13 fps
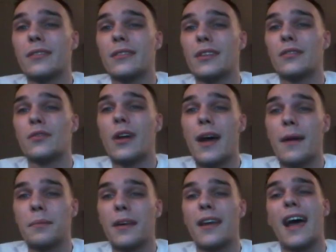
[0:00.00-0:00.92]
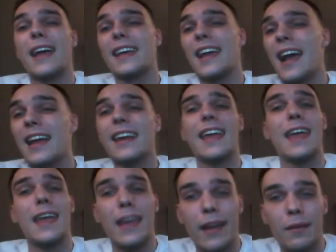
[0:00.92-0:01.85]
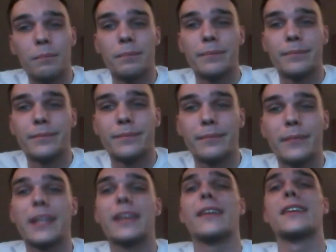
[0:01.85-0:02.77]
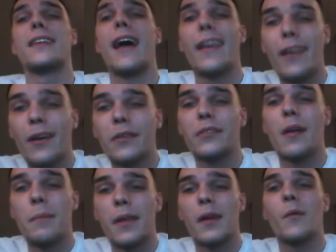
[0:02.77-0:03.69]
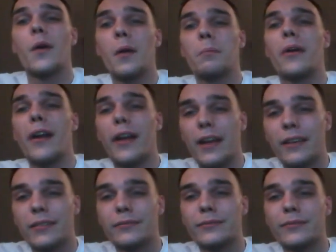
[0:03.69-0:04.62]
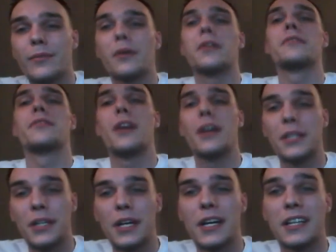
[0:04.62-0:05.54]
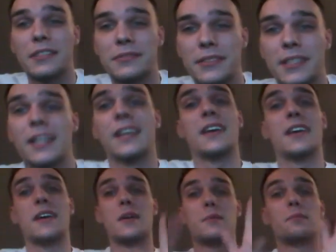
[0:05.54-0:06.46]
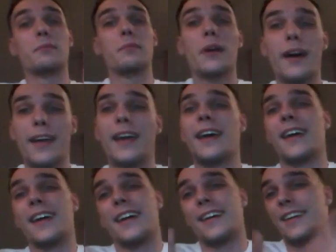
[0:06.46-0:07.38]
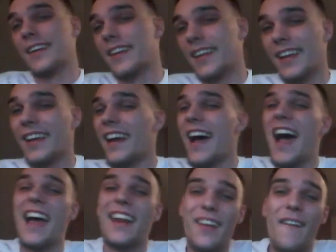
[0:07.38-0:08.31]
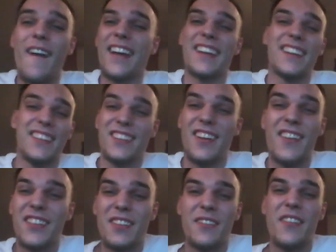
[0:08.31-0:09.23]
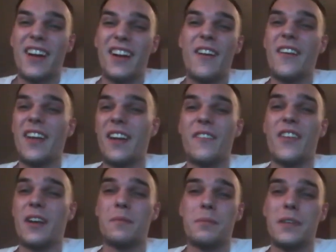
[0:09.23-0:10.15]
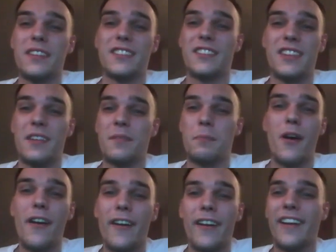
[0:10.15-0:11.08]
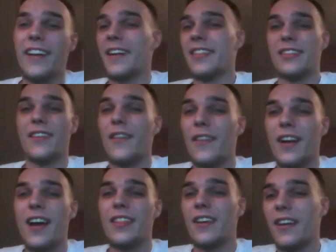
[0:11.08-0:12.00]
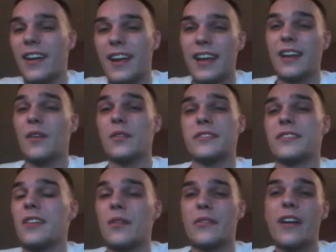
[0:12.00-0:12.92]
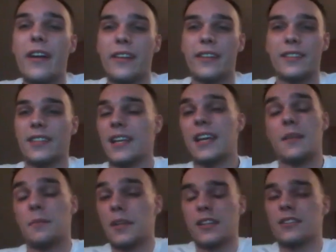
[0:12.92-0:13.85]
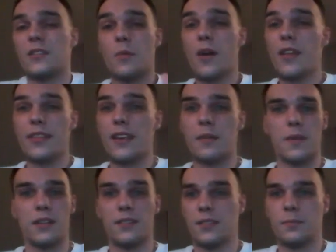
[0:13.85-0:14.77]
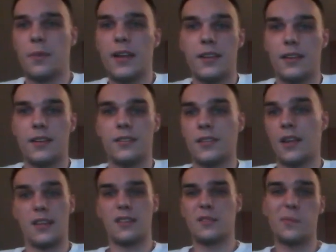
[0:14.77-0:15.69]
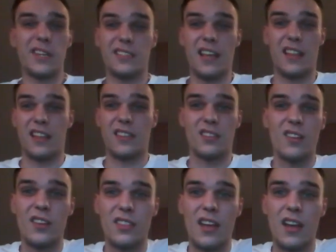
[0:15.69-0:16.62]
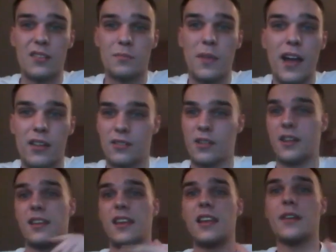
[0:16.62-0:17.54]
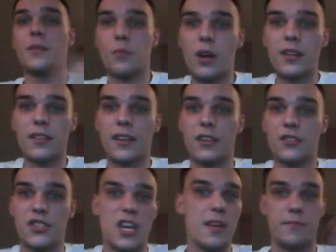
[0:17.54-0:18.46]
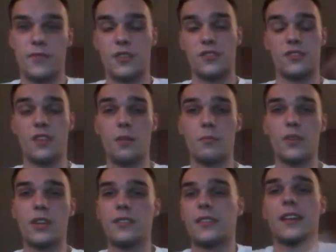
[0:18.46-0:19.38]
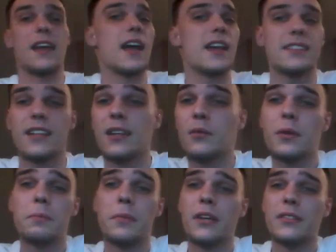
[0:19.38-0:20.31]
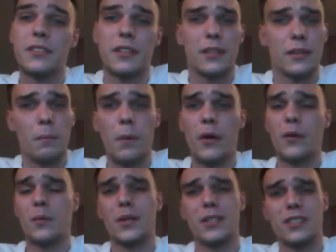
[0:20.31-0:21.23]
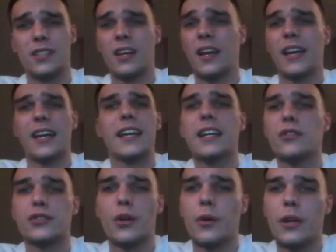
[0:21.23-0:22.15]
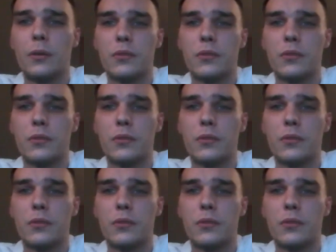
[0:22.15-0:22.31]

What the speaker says: to drop it. I kind of am, because I know something will break or fall off. But I know I could just go somewhere and go get a fucking piece of shit part and throw it on there, and it'll still run. Because the one thing about this bike is, this bike got like 30,000 miles on it, and it runs like a champ for some reason. The guy said he rebuilt the motor, which he didn't show any